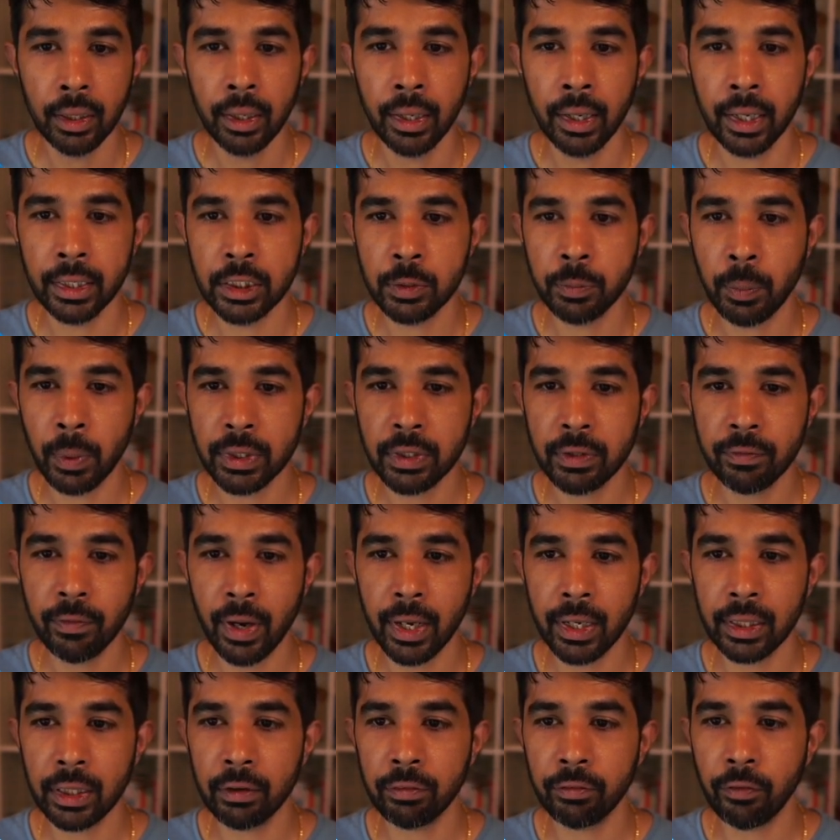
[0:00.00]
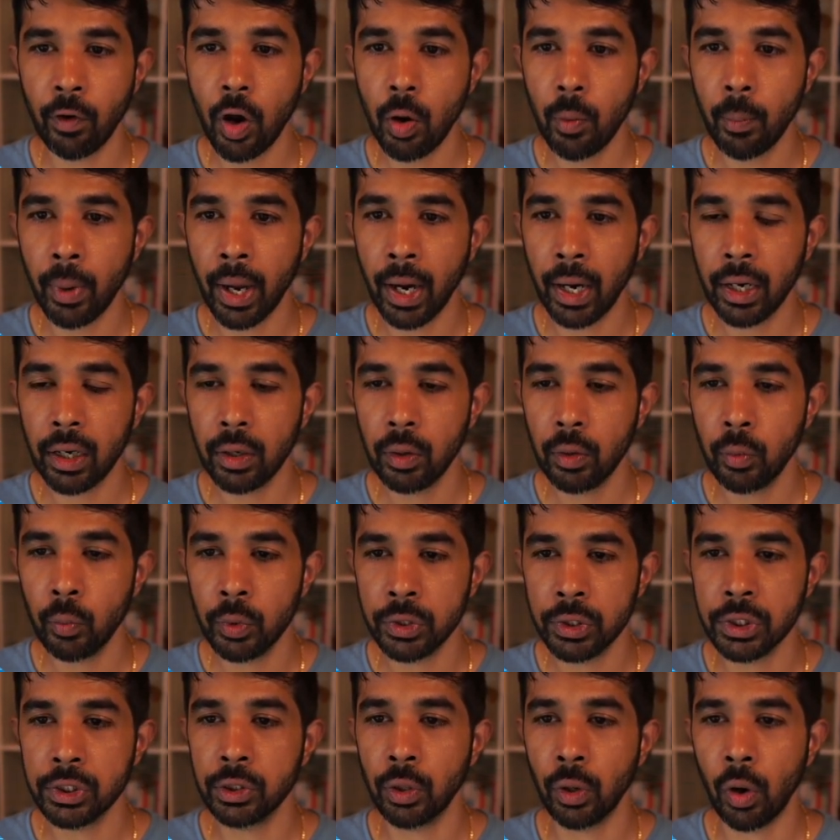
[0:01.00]
It's specifying the format,
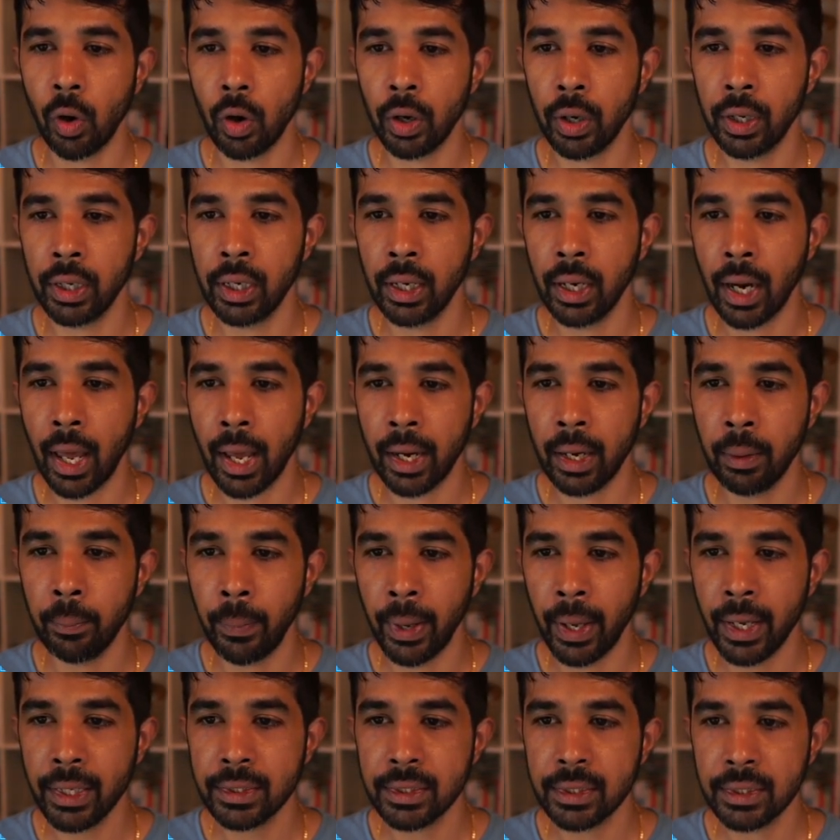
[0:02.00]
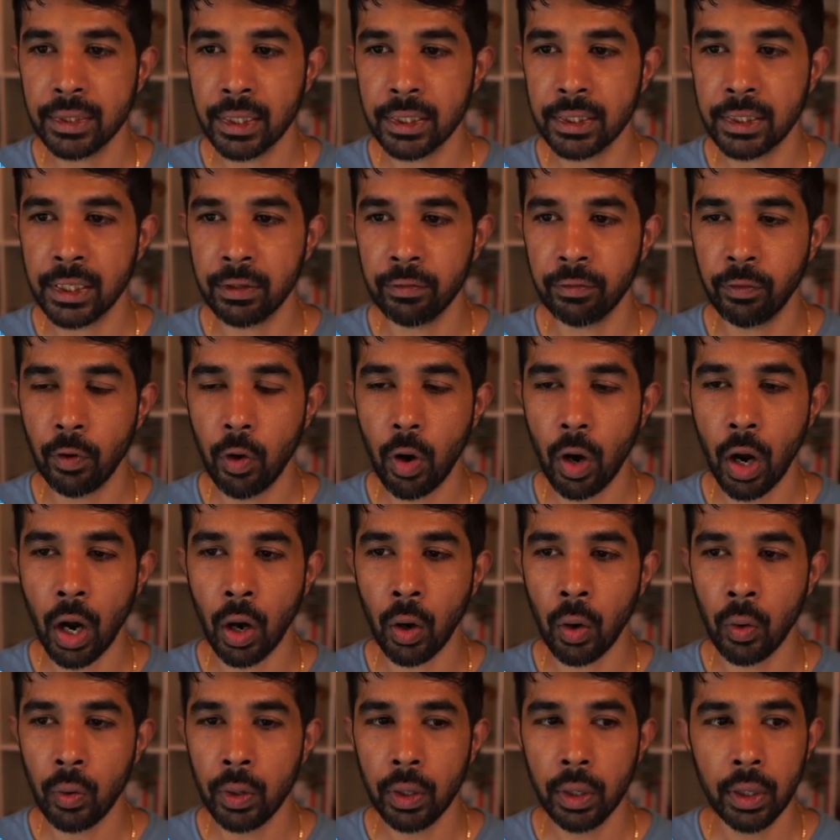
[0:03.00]
which is raw in and base 64
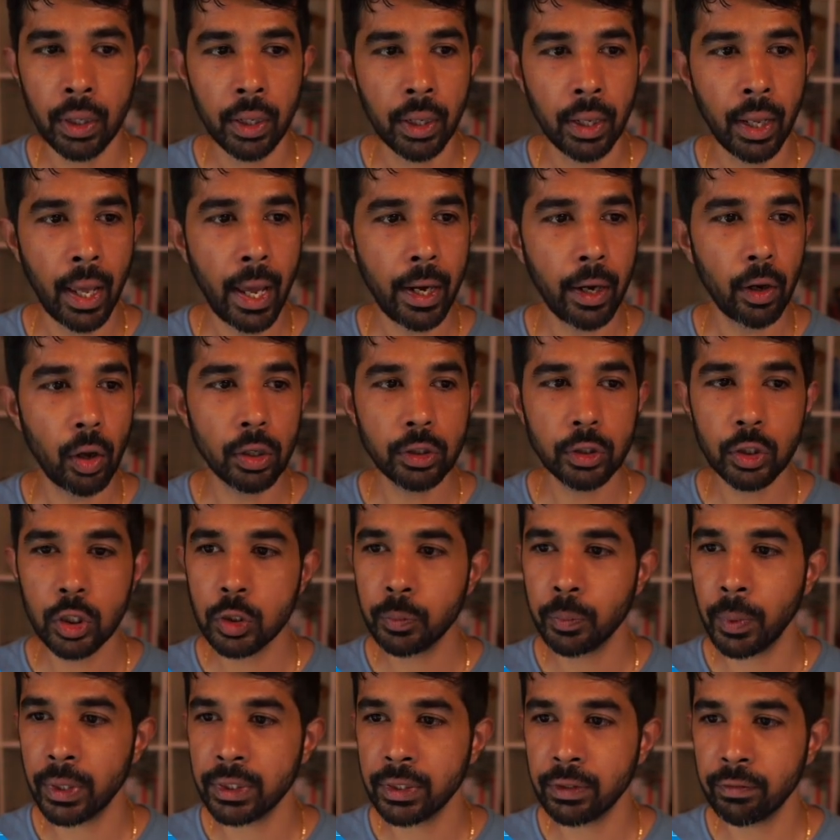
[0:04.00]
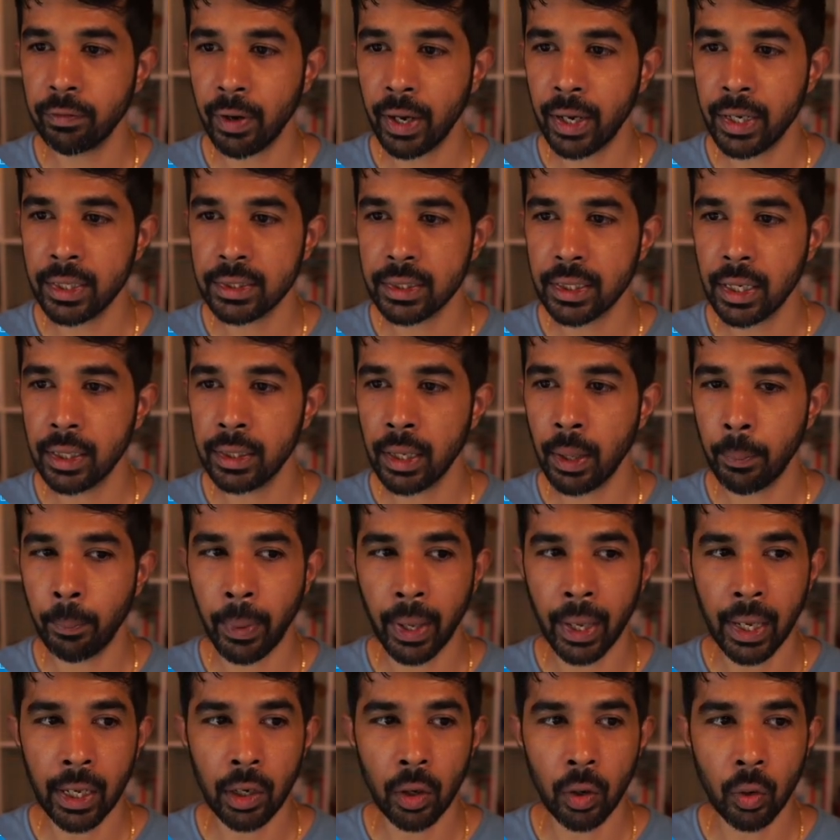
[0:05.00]
out. And also specifies the
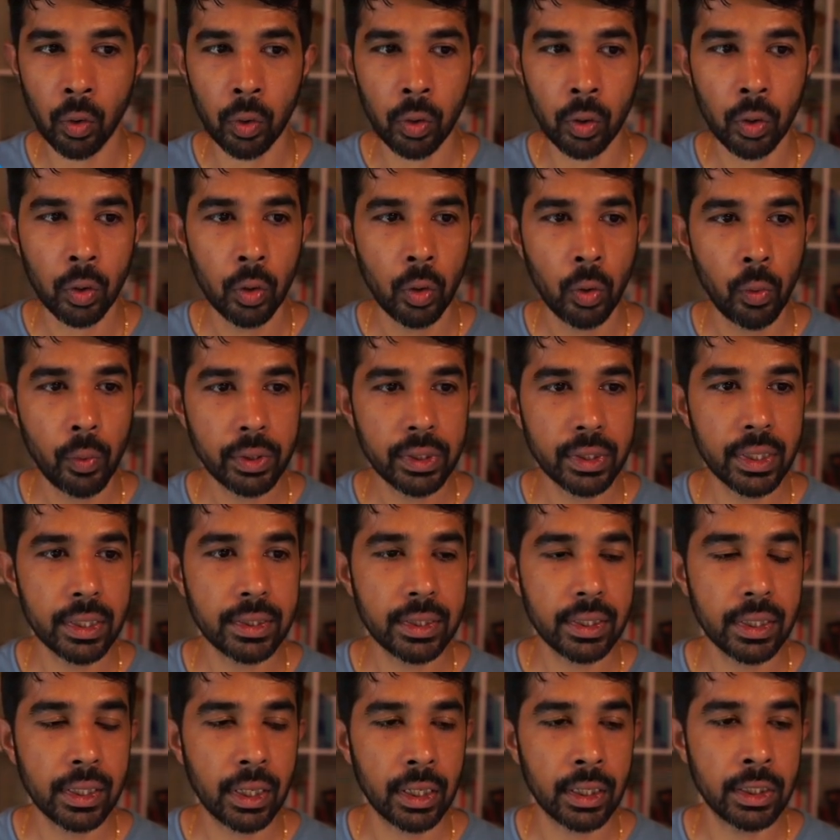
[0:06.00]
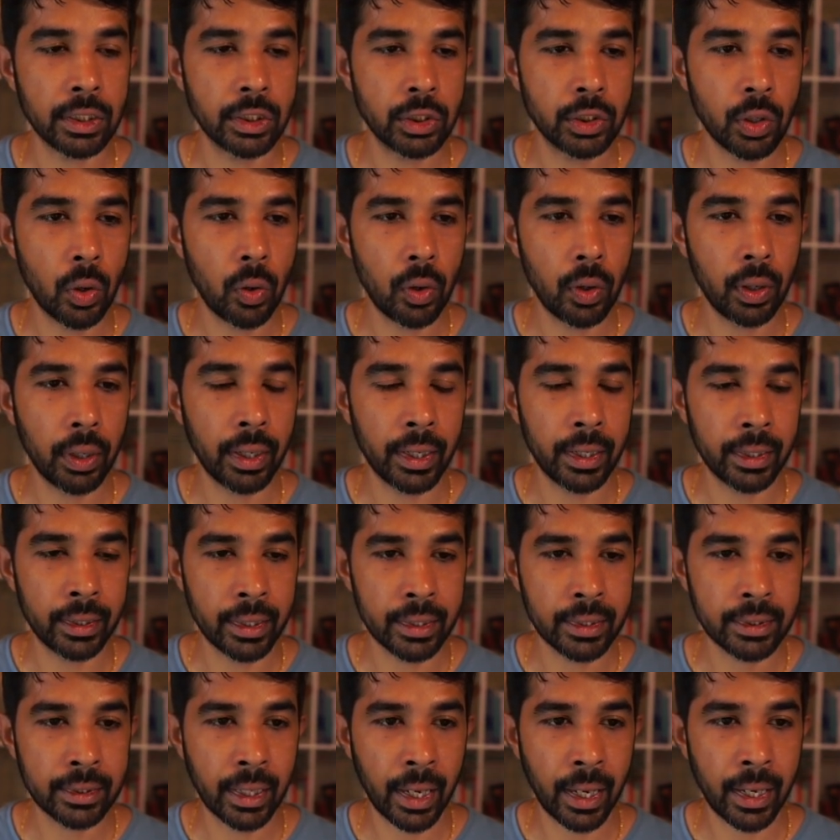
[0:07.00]
payload, which is console in
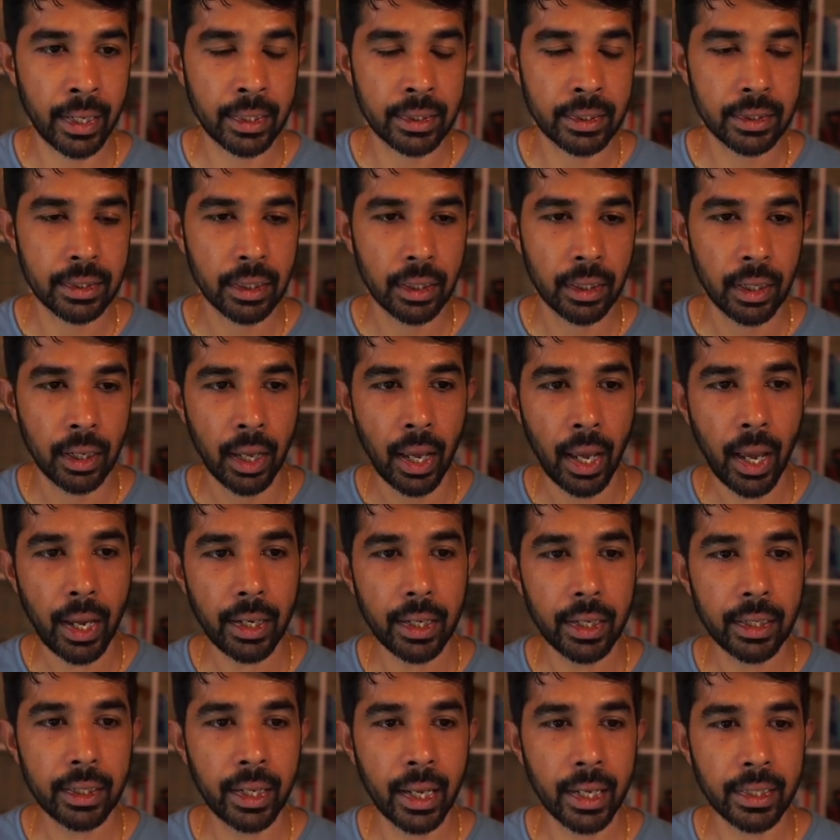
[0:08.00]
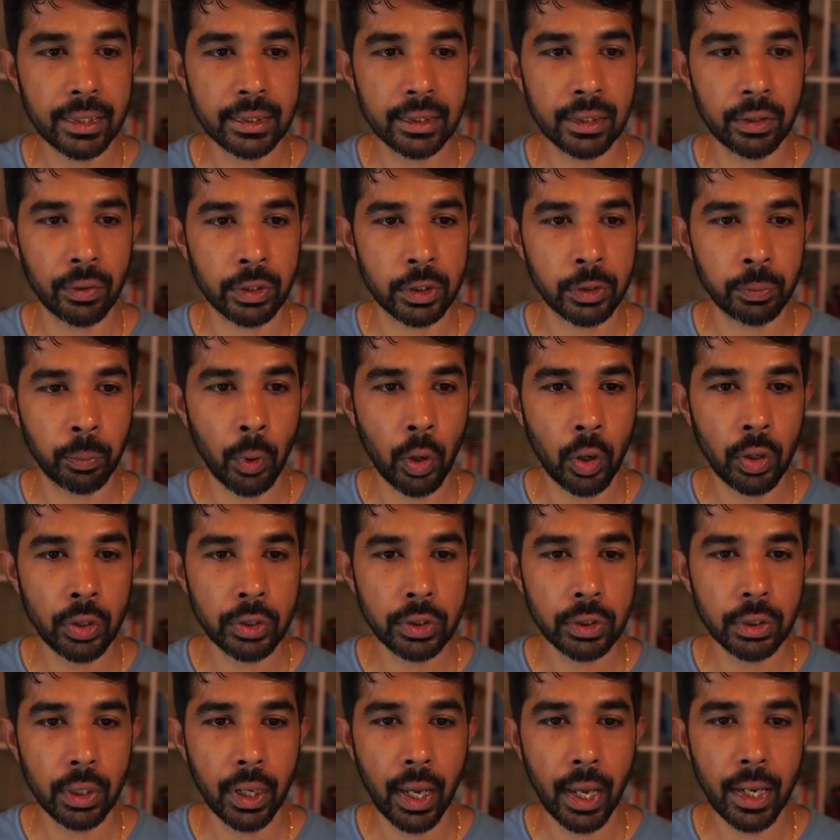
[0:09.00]
this case. And it gets the
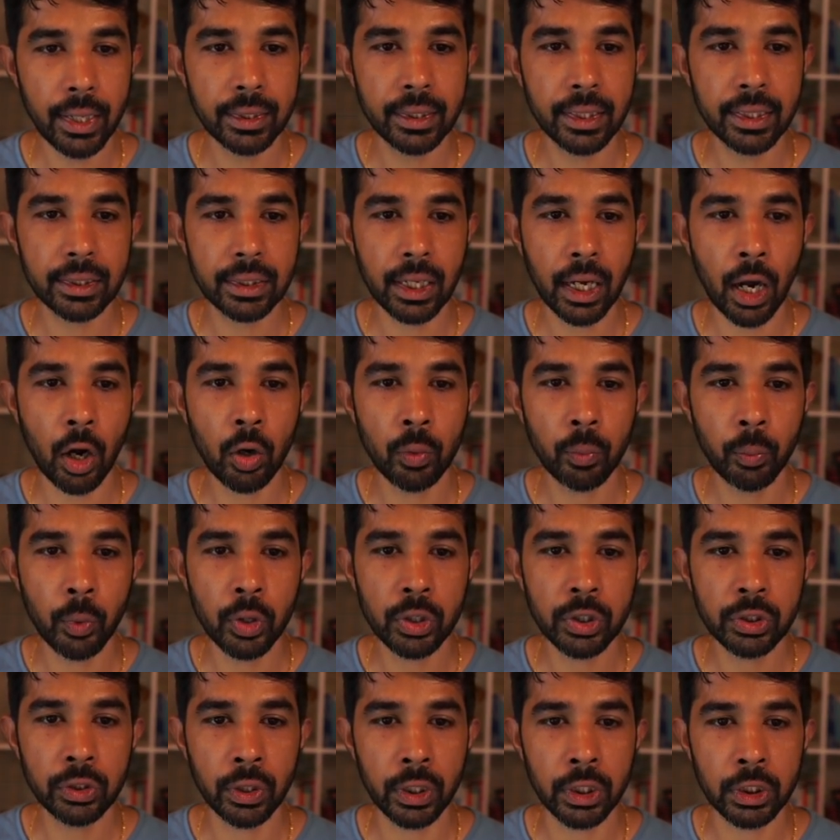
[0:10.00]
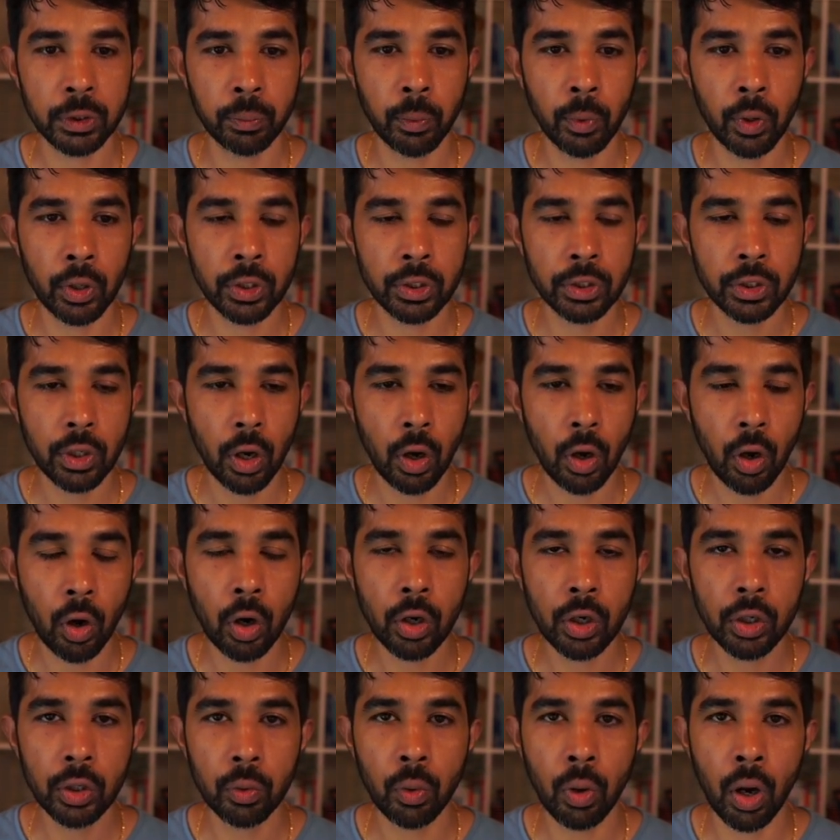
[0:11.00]
response and just outputs the response
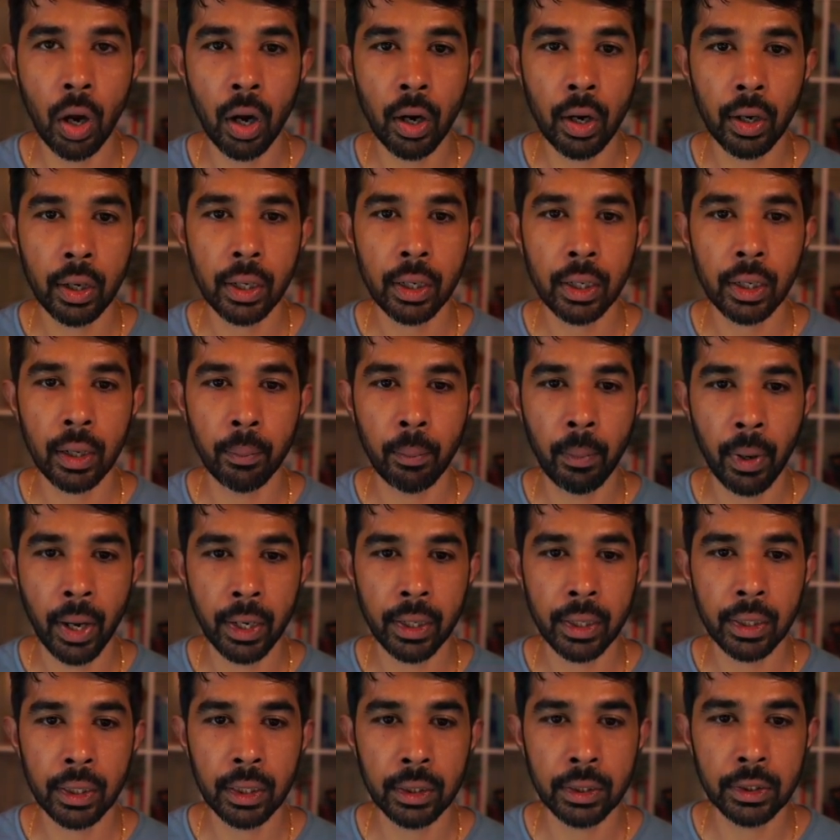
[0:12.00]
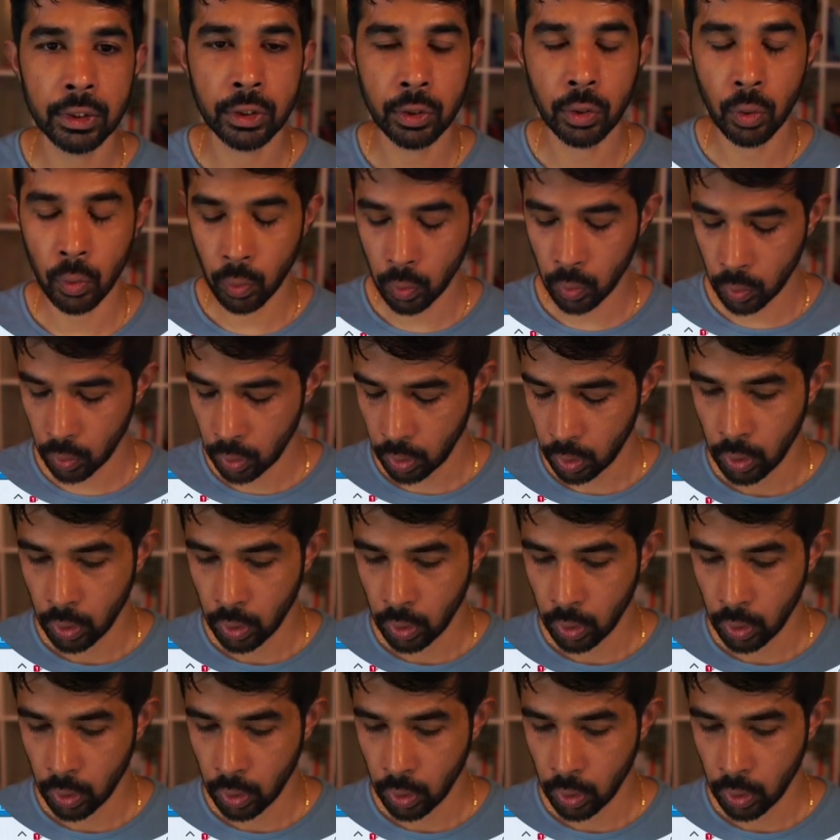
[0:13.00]
onto our command console.